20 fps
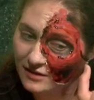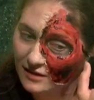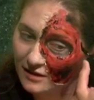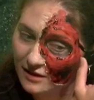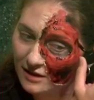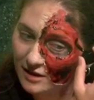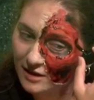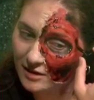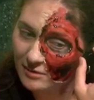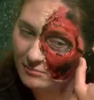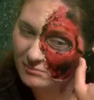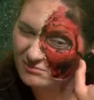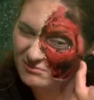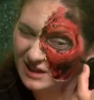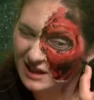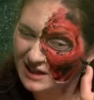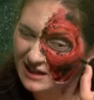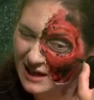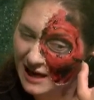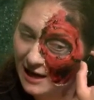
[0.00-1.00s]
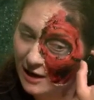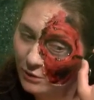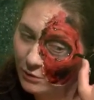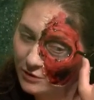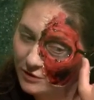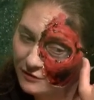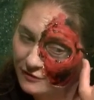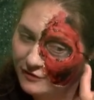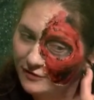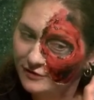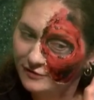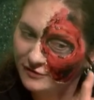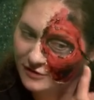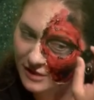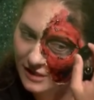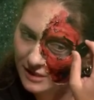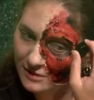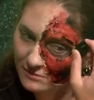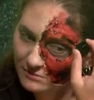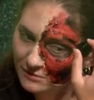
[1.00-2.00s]
um, like an hour and
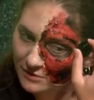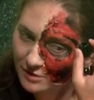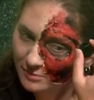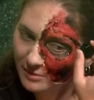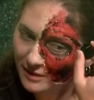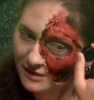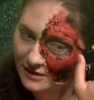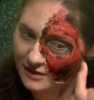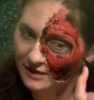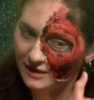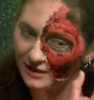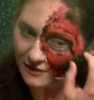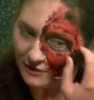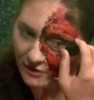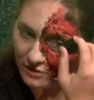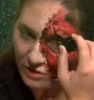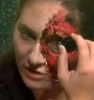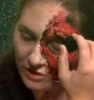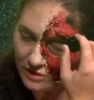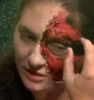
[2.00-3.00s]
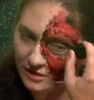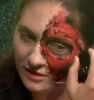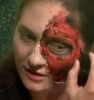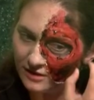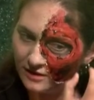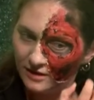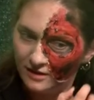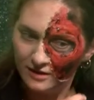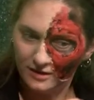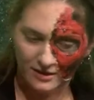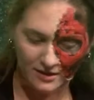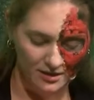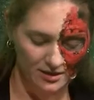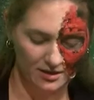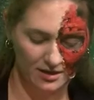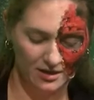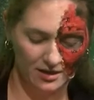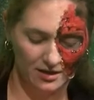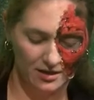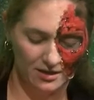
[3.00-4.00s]
15, depending on the look.
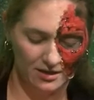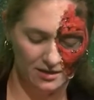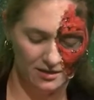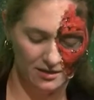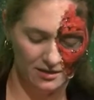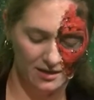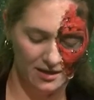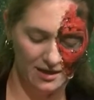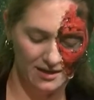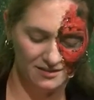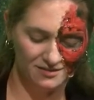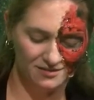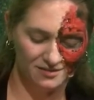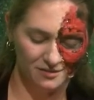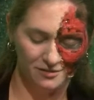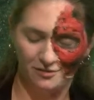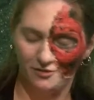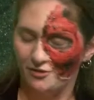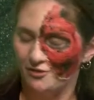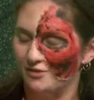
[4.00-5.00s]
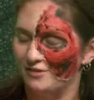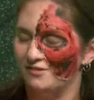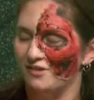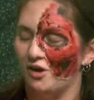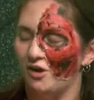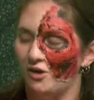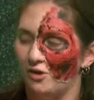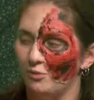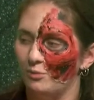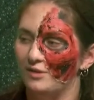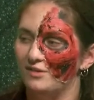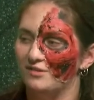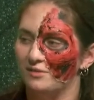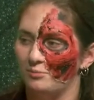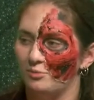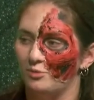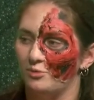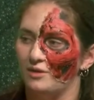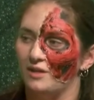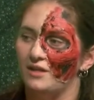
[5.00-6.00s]
Uh, and there is always a
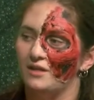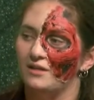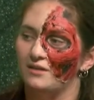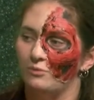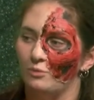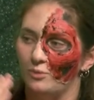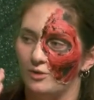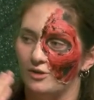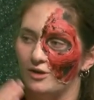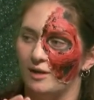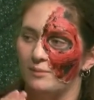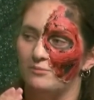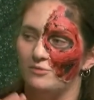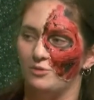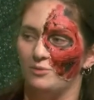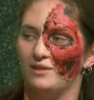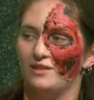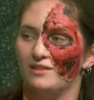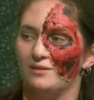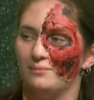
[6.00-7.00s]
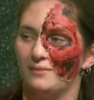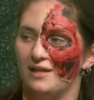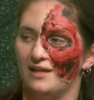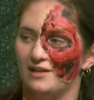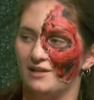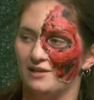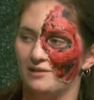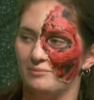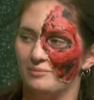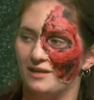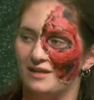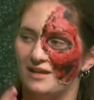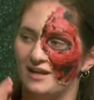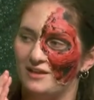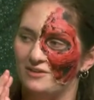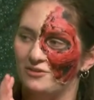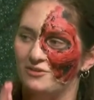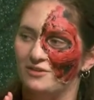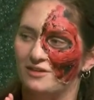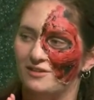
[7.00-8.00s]
point where I'm doing the makeup and I
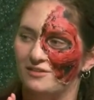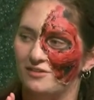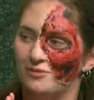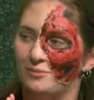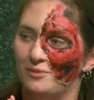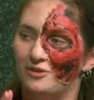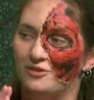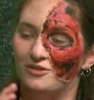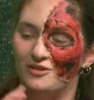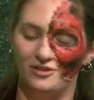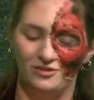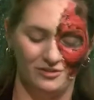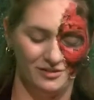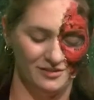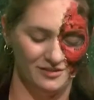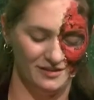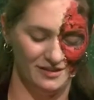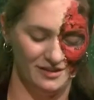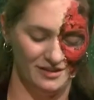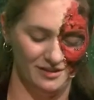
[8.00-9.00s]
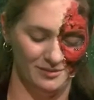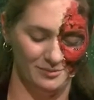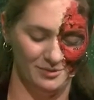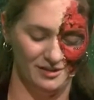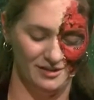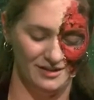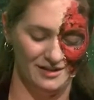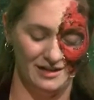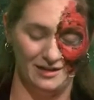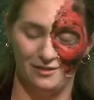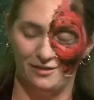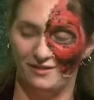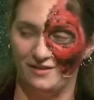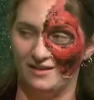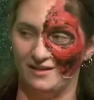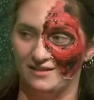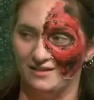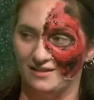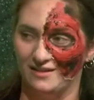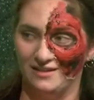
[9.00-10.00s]
look in the mirror, I look in the camera, and I
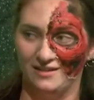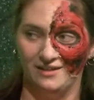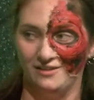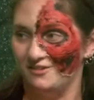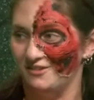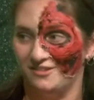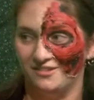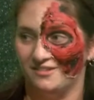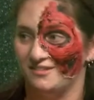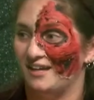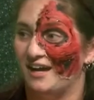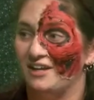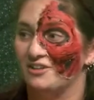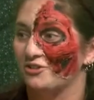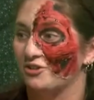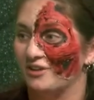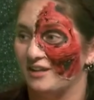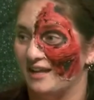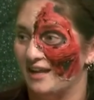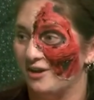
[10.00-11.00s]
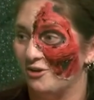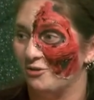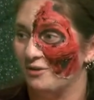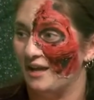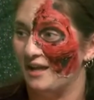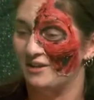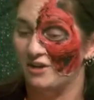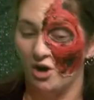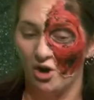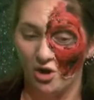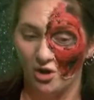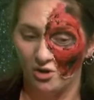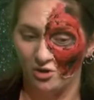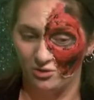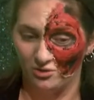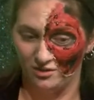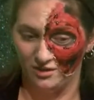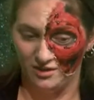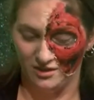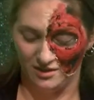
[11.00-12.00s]
think this is not turning out at
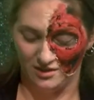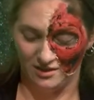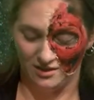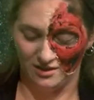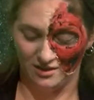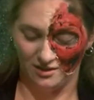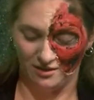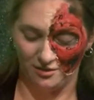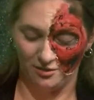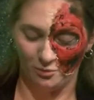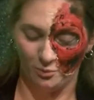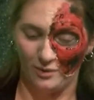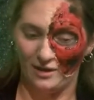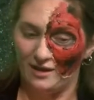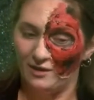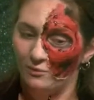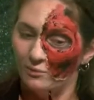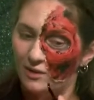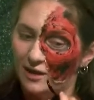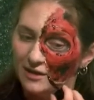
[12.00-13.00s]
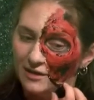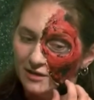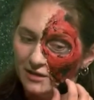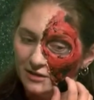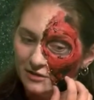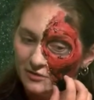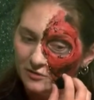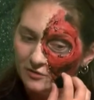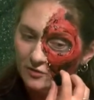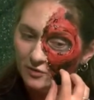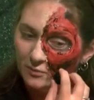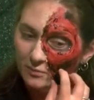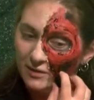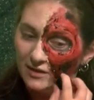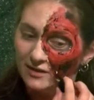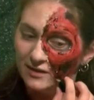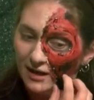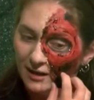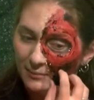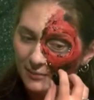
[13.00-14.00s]
all uh, the way I wanted it to.
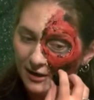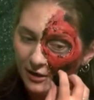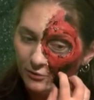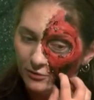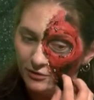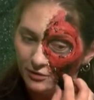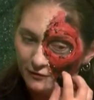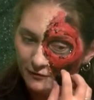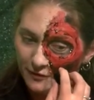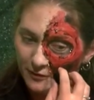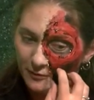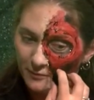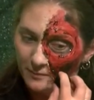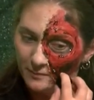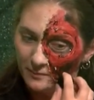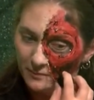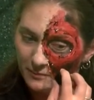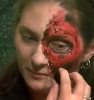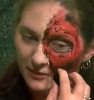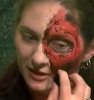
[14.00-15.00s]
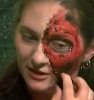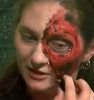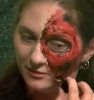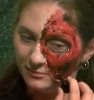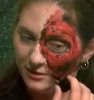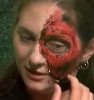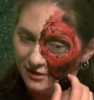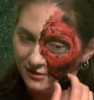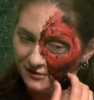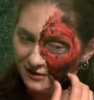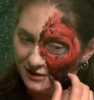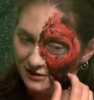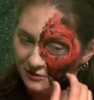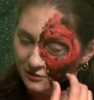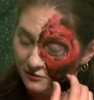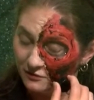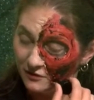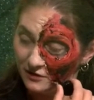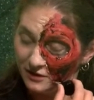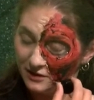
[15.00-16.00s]
But I power through, mainly because I
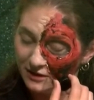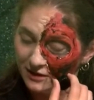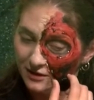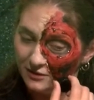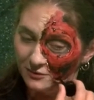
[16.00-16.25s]
don't really